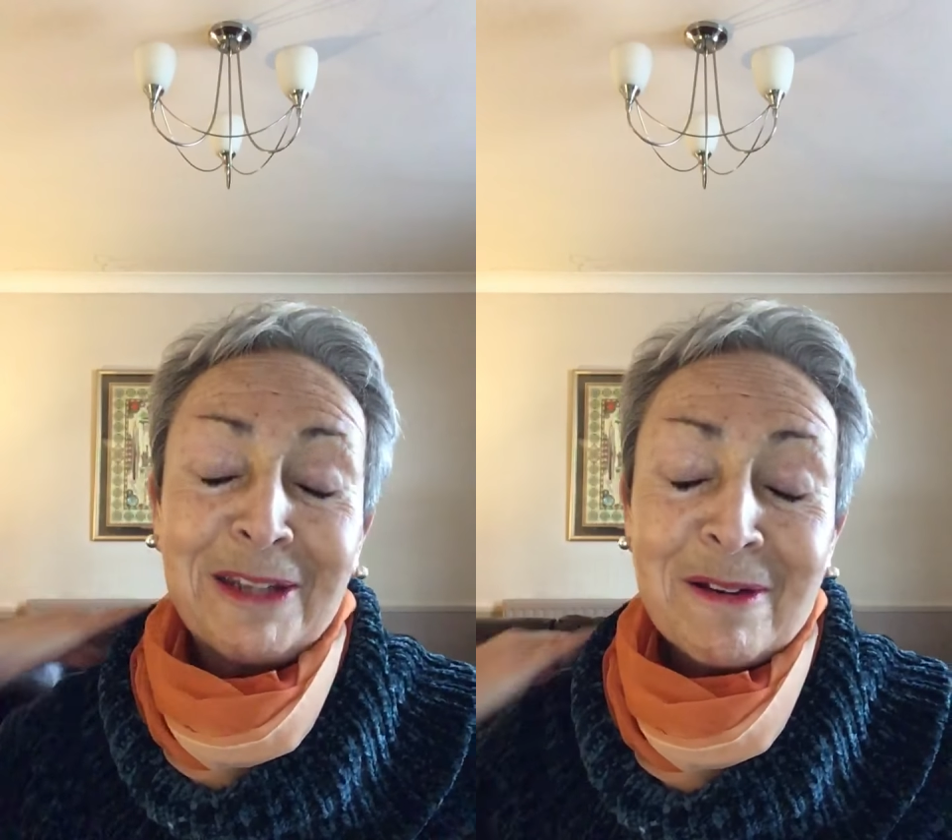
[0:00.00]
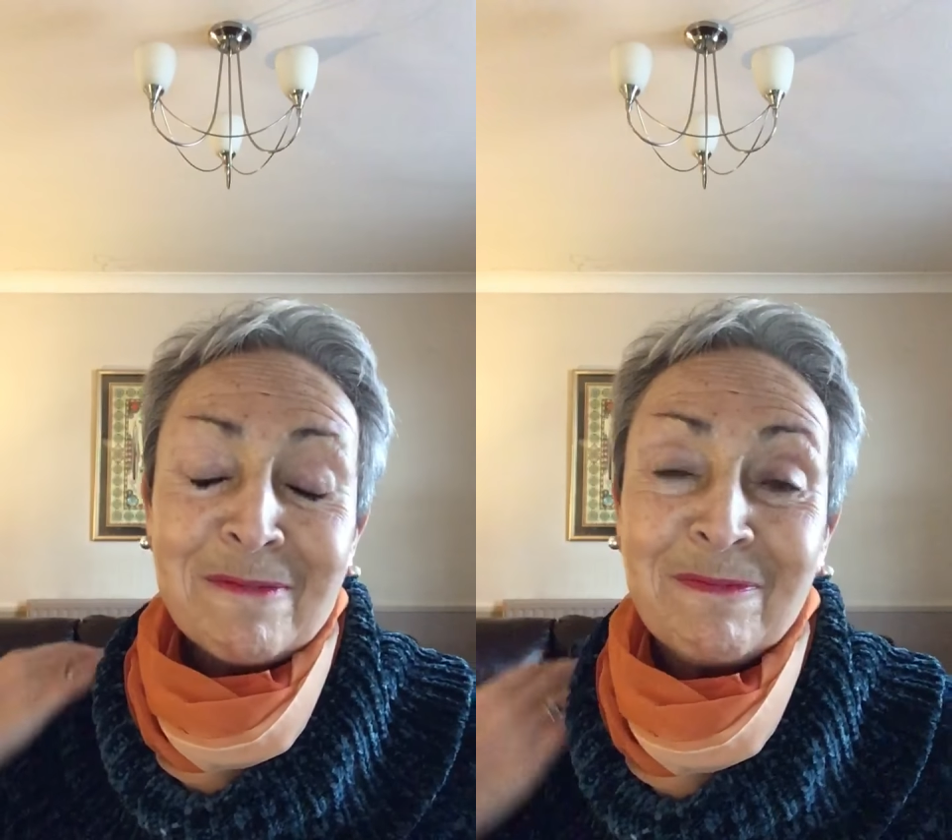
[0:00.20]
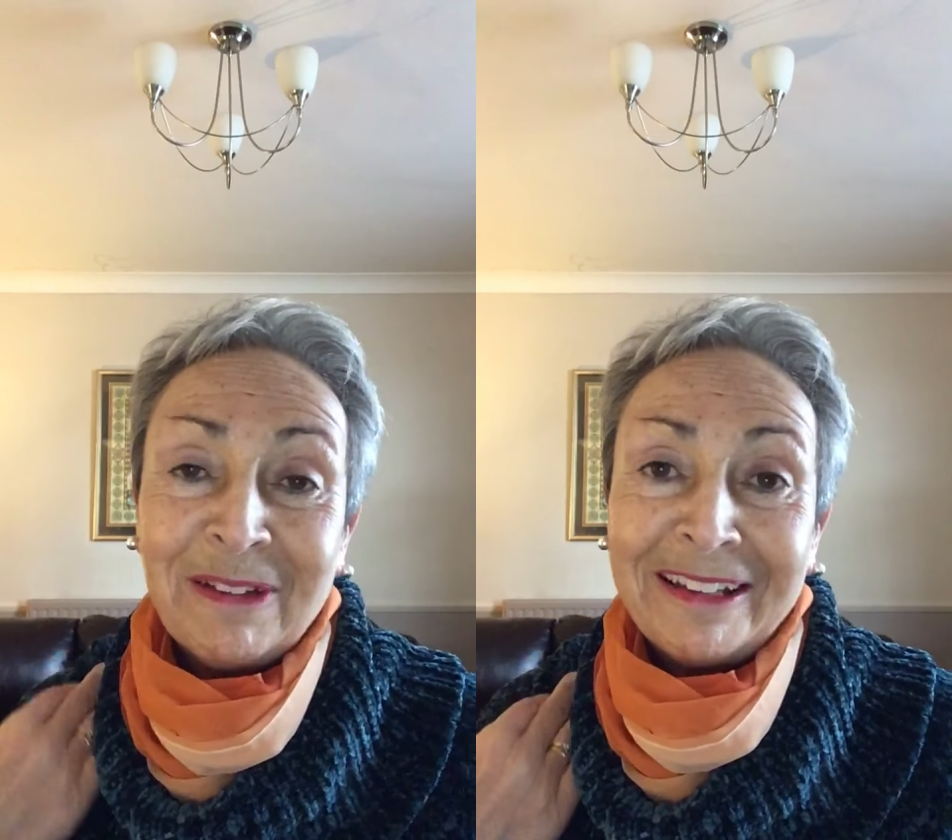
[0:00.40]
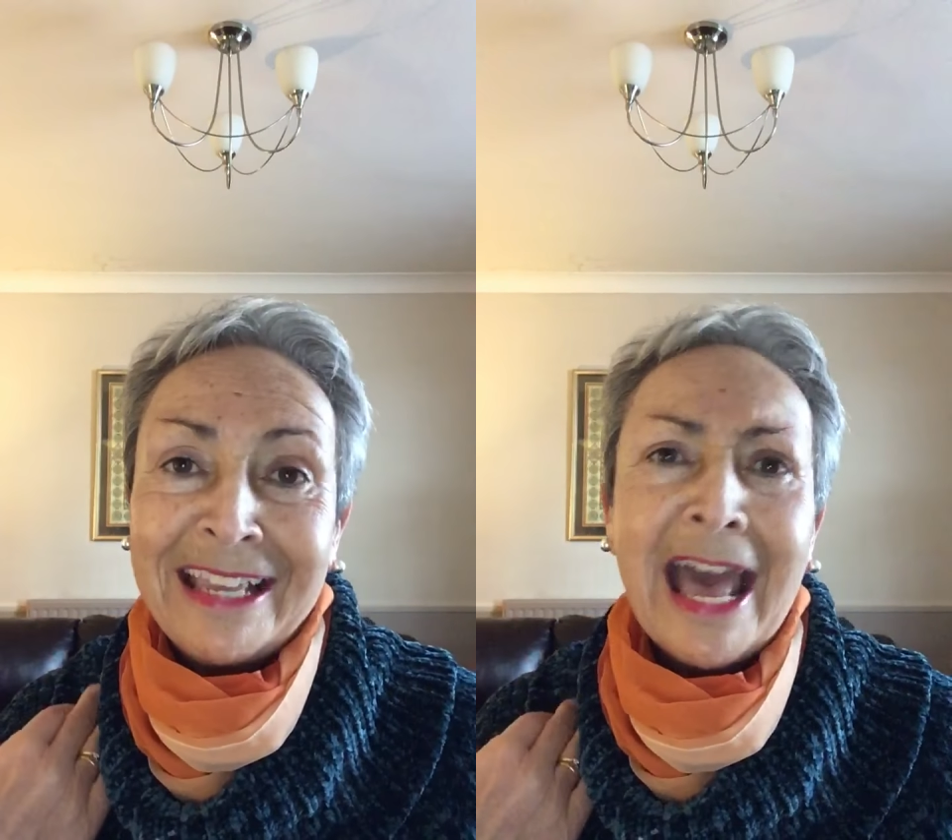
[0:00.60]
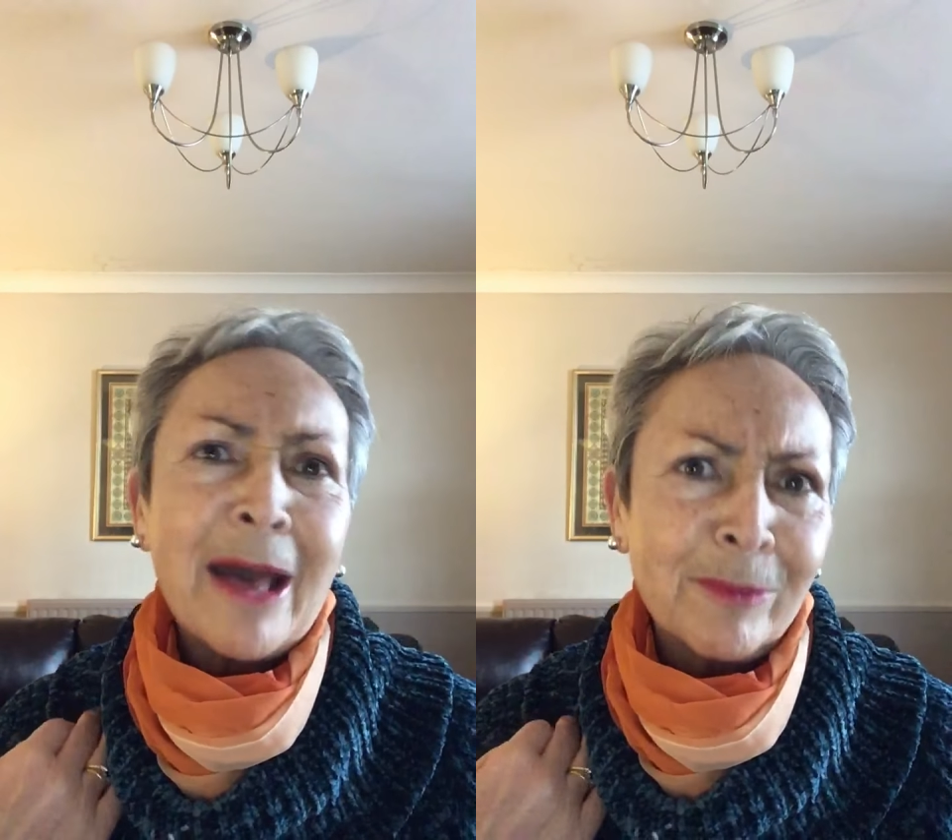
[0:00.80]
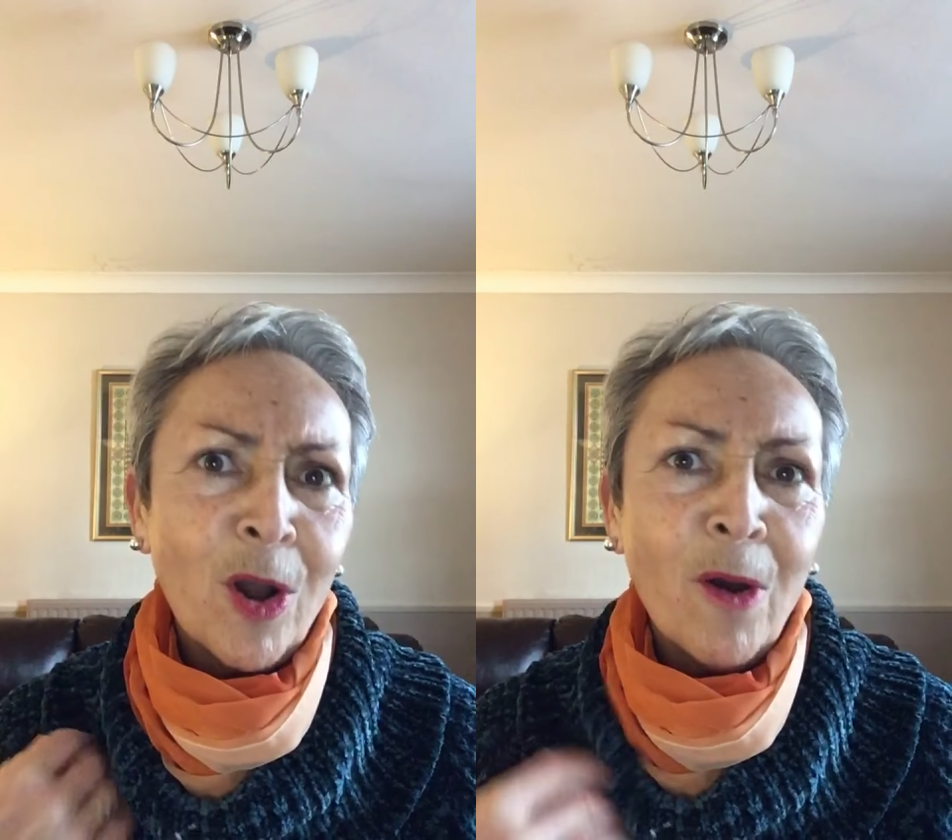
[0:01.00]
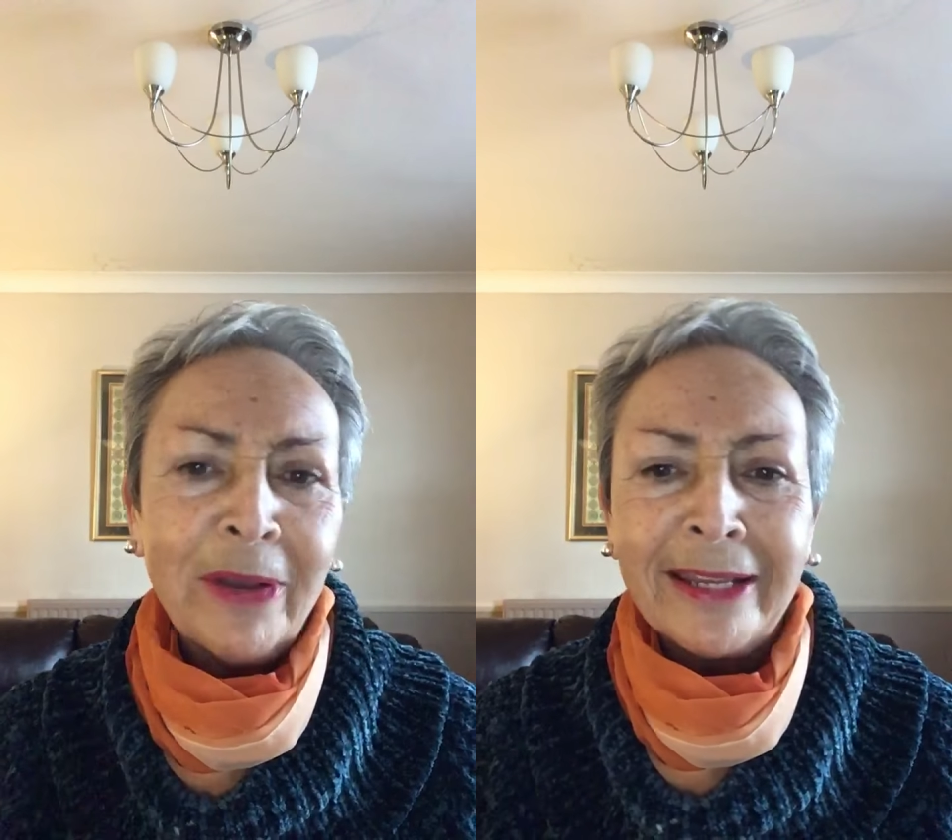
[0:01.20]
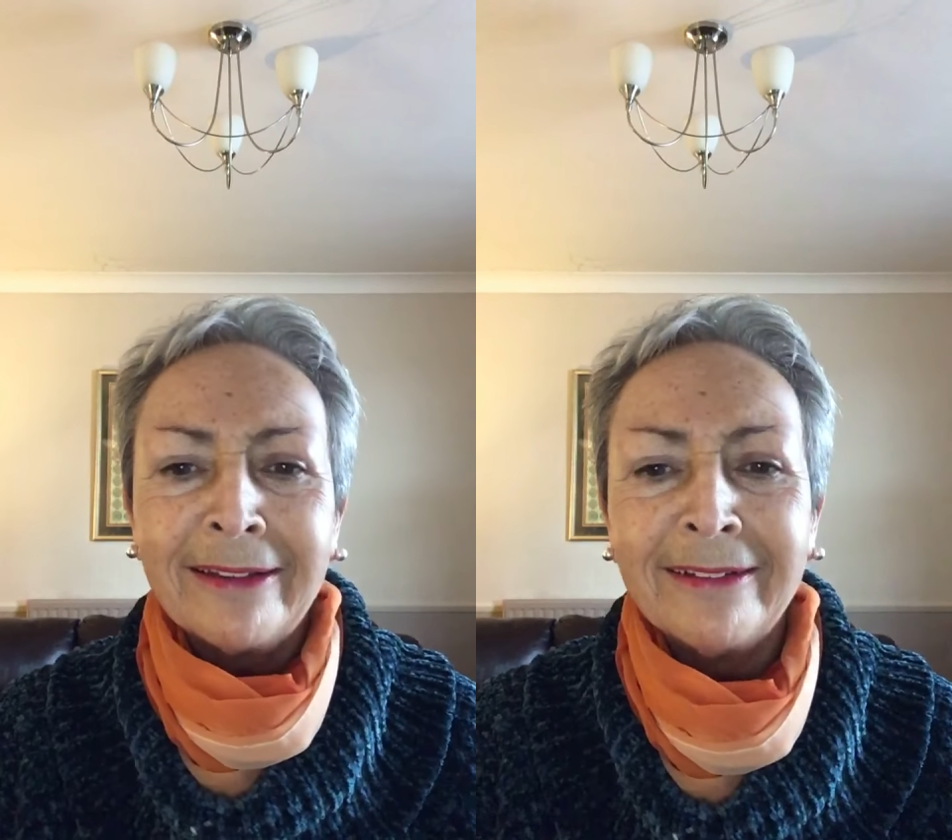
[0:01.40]
jumper? I'm
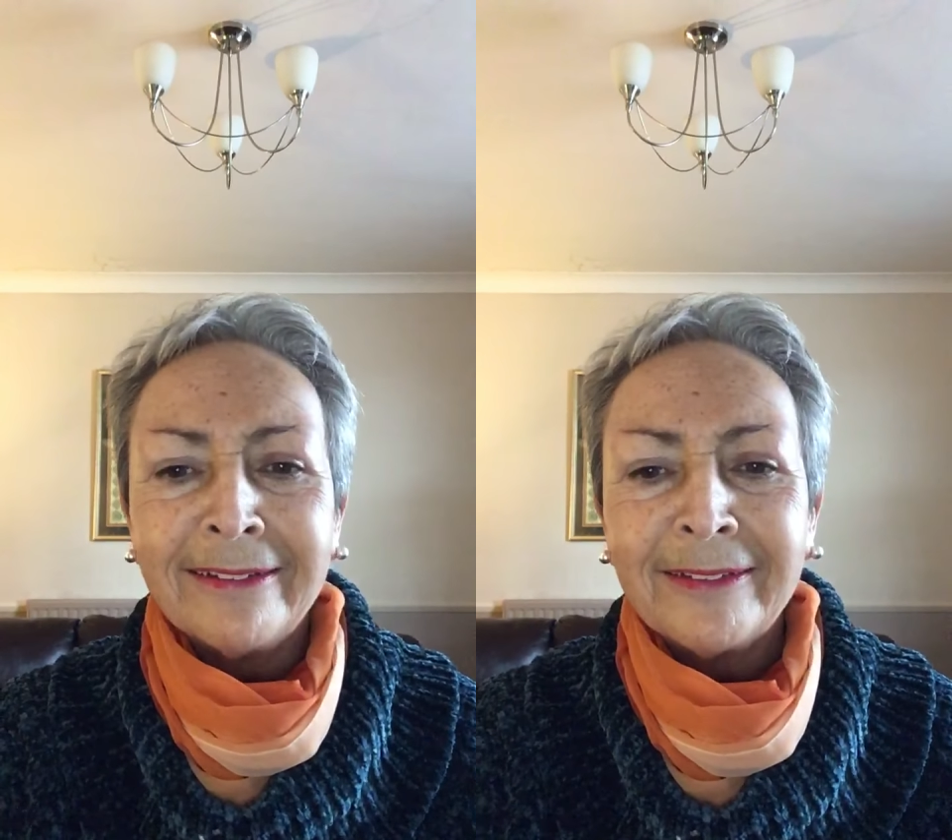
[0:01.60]
going.